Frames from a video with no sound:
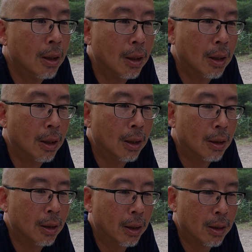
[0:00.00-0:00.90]

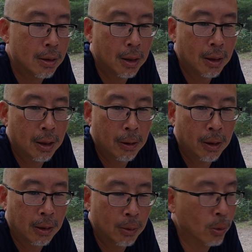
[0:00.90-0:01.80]
I can say it now
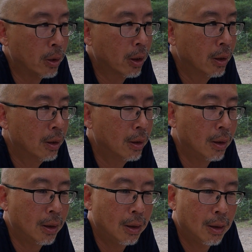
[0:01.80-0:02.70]
that we're done
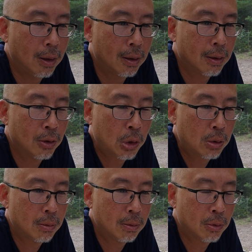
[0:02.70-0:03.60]
the
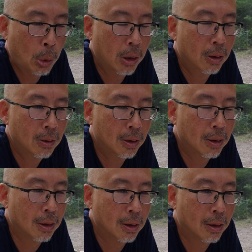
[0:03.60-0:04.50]
trail,
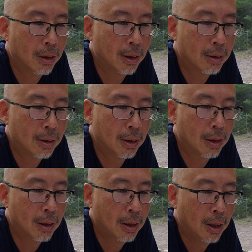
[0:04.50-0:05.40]
that